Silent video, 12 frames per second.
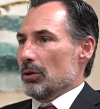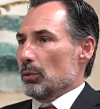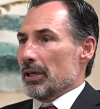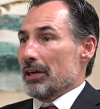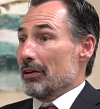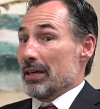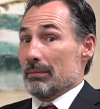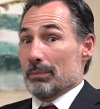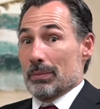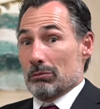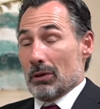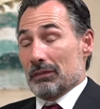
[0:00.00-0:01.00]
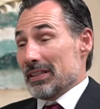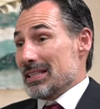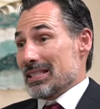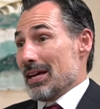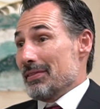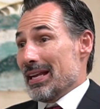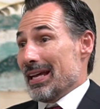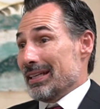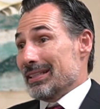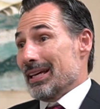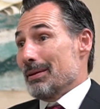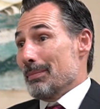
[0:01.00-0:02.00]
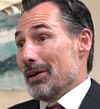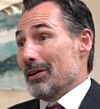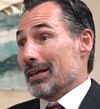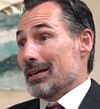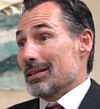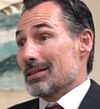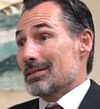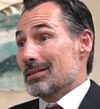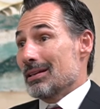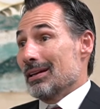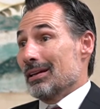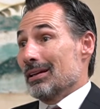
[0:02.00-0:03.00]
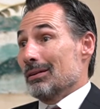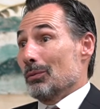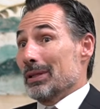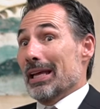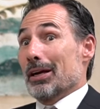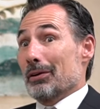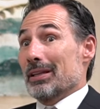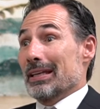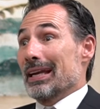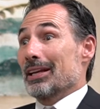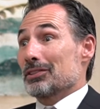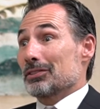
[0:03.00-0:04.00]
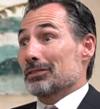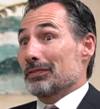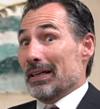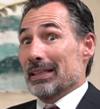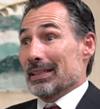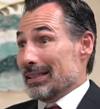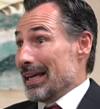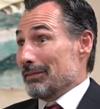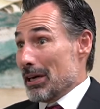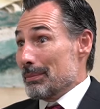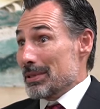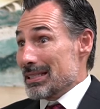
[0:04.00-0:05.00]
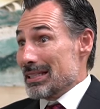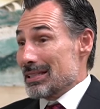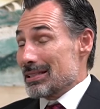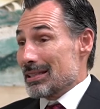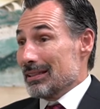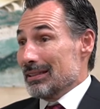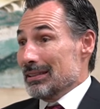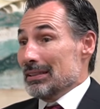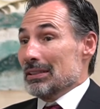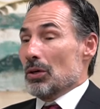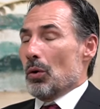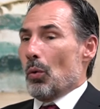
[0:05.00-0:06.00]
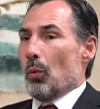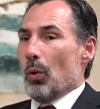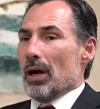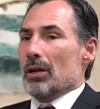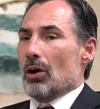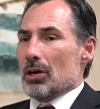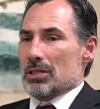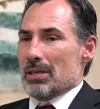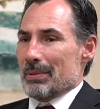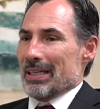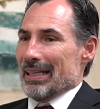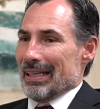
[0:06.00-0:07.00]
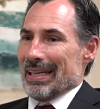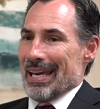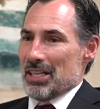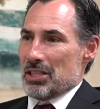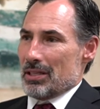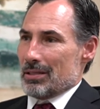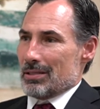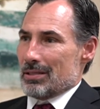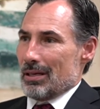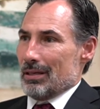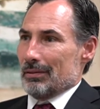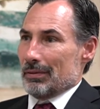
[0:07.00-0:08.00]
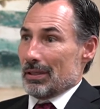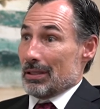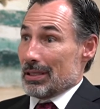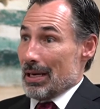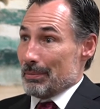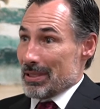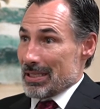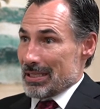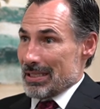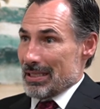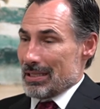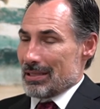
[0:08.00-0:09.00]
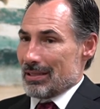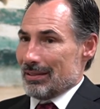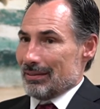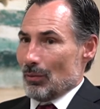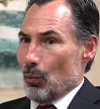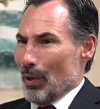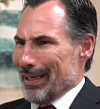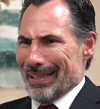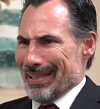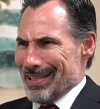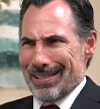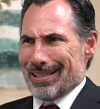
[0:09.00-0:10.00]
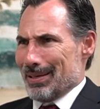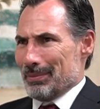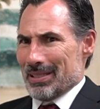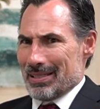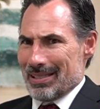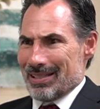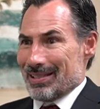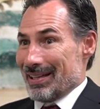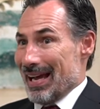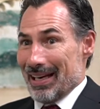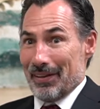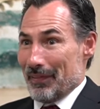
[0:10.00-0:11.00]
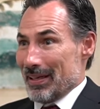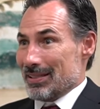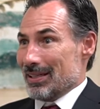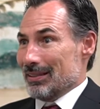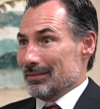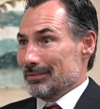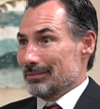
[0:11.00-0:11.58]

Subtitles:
We're hearing roughly 7 out of 10 Americans, when they go to the dentist, are finding that they have gum disease. What are some of the indications of gum disease? What is gum disease and how do you fix it?